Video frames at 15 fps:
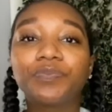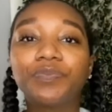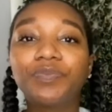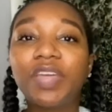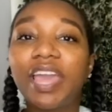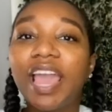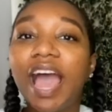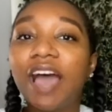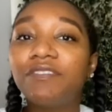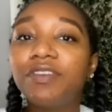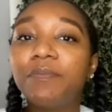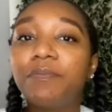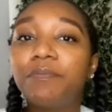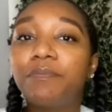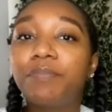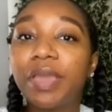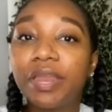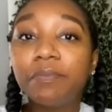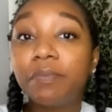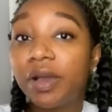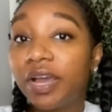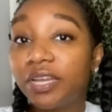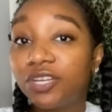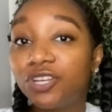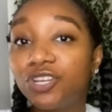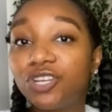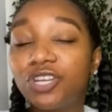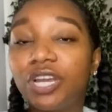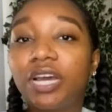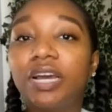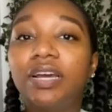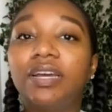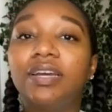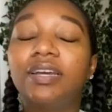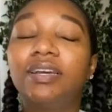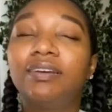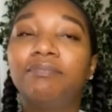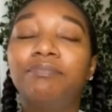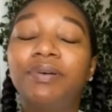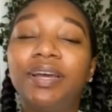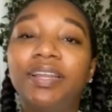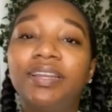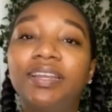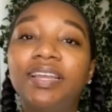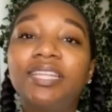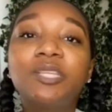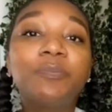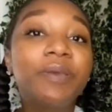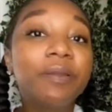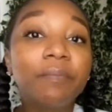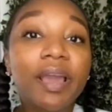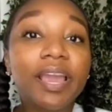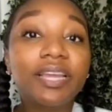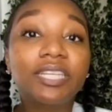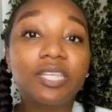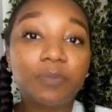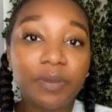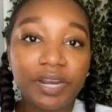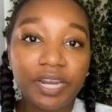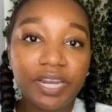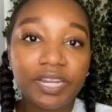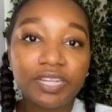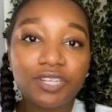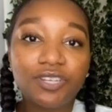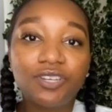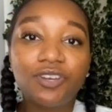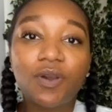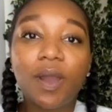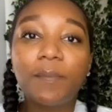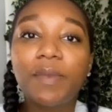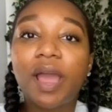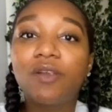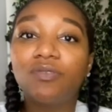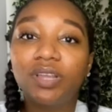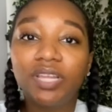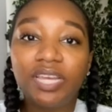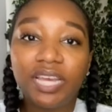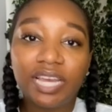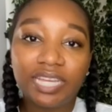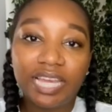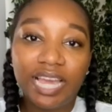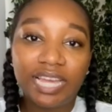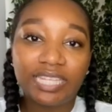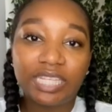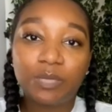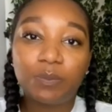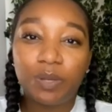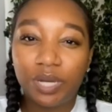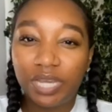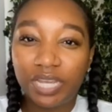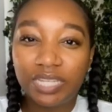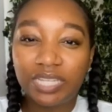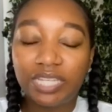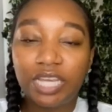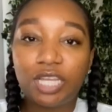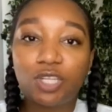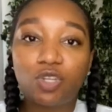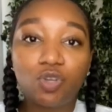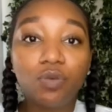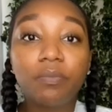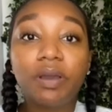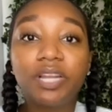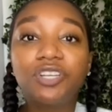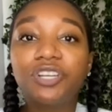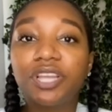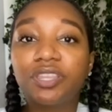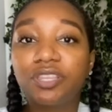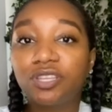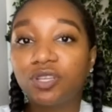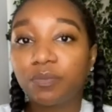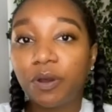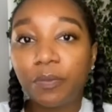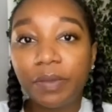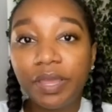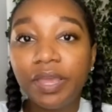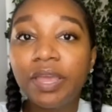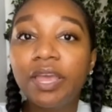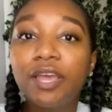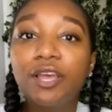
they haven't been much, but it's been my experience. You know, I'm not really experiencing too much at this moment.